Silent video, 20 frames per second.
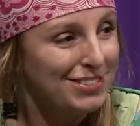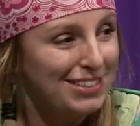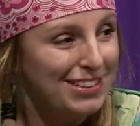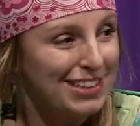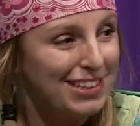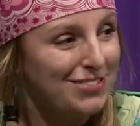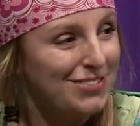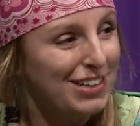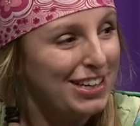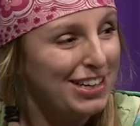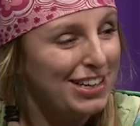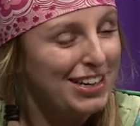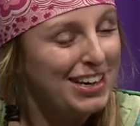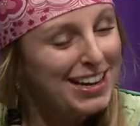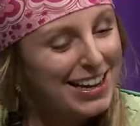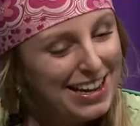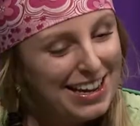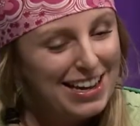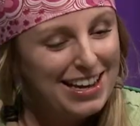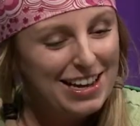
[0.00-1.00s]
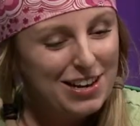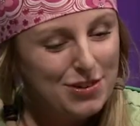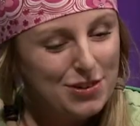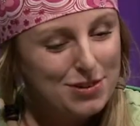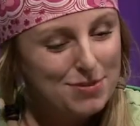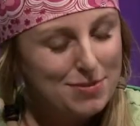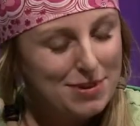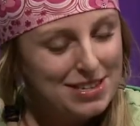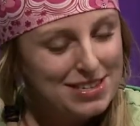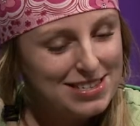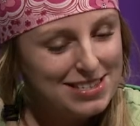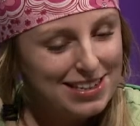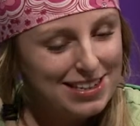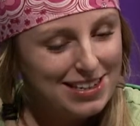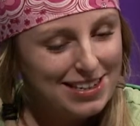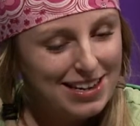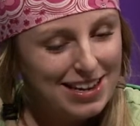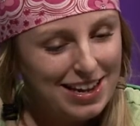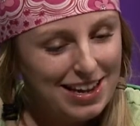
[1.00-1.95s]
live there with my son.